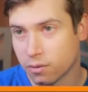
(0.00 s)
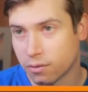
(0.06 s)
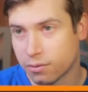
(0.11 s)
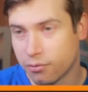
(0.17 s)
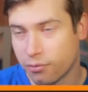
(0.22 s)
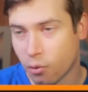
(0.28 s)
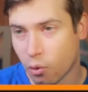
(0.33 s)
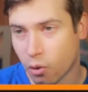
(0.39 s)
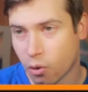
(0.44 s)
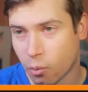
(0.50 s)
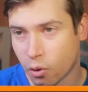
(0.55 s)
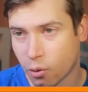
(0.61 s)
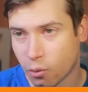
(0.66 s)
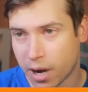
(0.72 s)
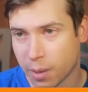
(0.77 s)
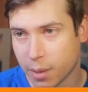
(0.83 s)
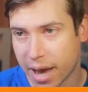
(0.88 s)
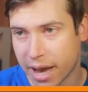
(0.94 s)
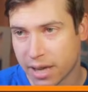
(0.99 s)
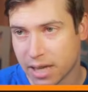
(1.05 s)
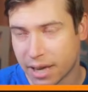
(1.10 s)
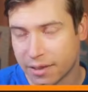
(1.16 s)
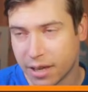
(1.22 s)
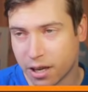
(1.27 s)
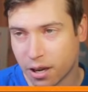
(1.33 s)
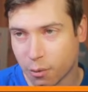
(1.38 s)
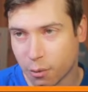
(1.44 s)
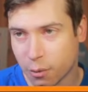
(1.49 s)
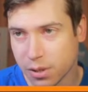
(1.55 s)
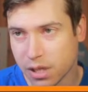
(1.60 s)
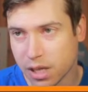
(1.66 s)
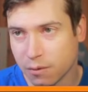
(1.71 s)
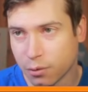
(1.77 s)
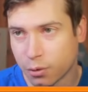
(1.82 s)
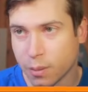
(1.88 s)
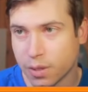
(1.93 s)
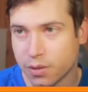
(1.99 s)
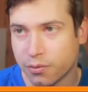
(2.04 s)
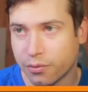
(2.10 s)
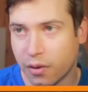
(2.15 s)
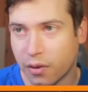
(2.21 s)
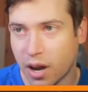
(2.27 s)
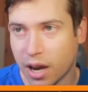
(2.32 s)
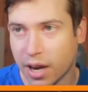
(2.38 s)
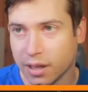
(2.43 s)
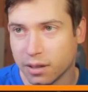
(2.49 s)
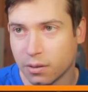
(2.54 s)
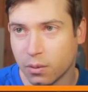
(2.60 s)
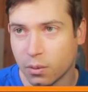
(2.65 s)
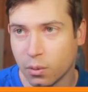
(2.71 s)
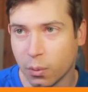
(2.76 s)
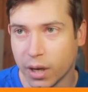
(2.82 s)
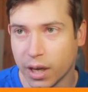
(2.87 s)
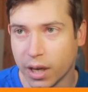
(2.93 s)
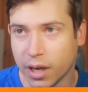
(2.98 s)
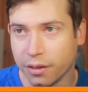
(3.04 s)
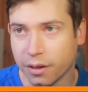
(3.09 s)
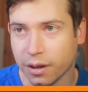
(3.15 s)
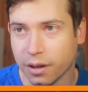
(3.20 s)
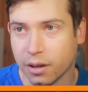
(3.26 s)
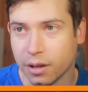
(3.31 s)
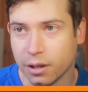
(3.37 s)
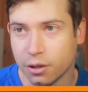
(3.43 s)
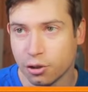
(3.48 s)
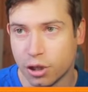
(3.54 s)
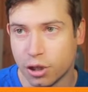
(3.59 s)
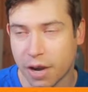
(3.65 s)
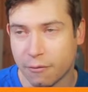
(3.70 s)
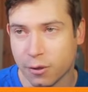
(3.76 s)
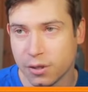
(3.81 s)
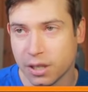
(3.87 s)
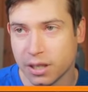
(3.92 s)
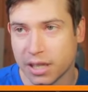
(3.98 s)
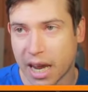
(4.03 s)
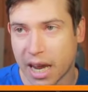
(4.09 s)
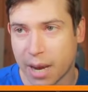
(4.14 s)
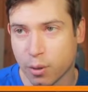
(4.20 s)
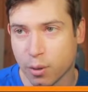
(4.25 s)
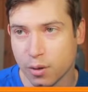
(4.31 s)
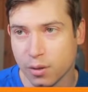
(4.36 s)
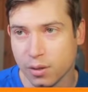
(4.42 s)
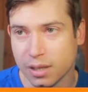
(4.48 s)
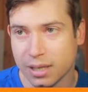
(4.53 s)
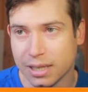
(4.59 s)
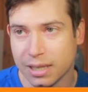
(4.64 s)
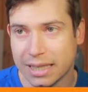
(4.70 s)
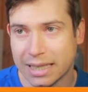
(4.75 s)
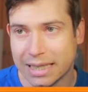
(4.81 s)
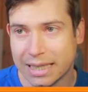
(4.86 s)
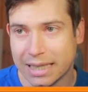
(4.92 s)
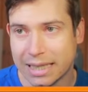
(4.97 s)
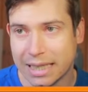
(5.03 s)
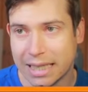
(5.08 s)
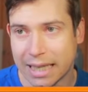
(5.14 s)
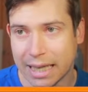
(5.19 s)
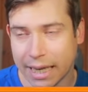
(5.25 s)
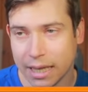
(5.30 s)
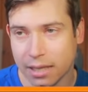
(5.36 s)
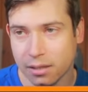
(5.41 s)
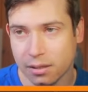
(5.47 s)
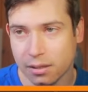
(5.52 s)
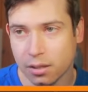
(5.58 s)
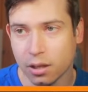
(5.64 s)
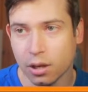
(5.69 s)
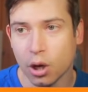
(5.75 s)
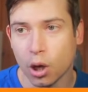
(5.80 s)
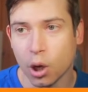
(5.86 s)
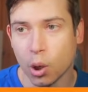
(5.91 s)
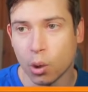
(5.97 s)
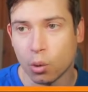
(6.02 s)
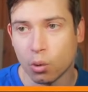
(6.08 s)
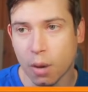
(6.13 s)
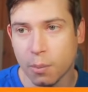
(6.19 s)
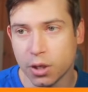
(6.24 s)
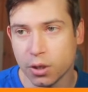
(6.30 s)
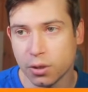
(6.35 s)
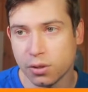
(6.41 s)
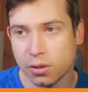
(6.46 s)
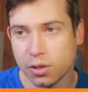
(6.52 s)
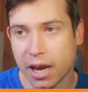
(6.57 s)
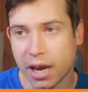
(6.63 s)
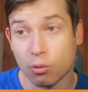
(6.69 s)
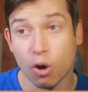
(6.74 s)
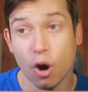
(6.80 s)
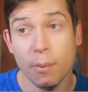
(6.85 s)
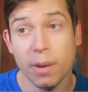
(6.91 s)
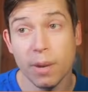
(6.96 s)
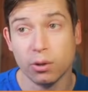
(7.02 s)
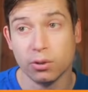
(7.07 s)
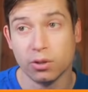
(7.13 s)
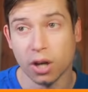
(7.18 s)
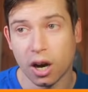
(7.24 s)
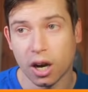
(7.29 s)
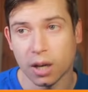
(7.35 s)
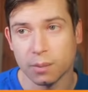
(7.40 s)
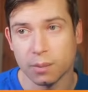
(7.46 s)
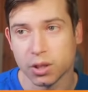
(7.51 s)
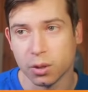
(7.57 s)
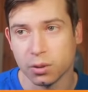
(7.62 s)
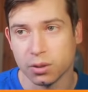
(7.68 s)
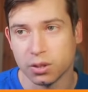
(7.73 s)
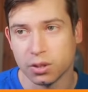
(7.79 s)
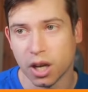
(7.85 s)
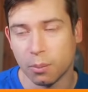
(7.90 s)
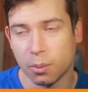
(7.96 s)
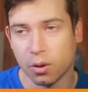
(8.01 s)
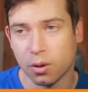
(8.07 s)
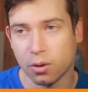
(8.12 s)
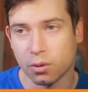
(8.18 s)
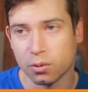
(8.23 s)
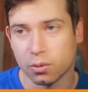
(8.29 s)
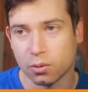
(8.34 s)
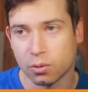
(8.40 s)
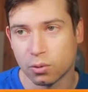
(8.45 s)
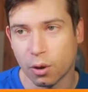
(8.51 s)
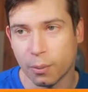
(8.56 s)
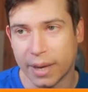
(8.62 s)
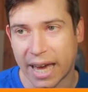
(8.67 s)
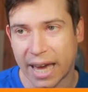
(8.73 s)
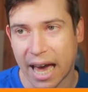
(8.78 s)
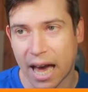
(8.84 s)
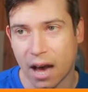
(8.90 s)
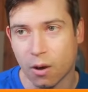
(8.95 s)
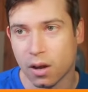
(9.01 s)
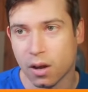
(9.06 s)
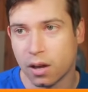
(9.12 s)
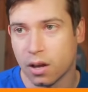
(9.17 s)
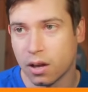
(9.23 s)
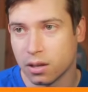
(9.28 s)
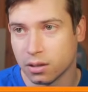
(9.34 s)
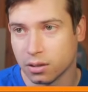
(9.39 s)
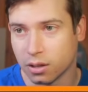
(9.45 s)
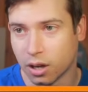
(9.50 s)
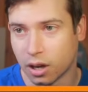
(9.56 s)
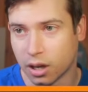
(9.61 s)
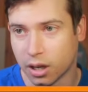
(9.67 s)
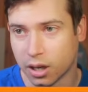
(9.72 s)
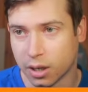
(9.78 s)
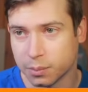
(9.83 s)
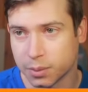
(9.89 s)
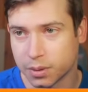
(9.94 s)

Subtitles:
more running backs. I think our receiver room is fine with Jefferson, Neighbors, T. Higgins, Rome Odunze, Romeo Dobbs, so double Romeo Dobbs.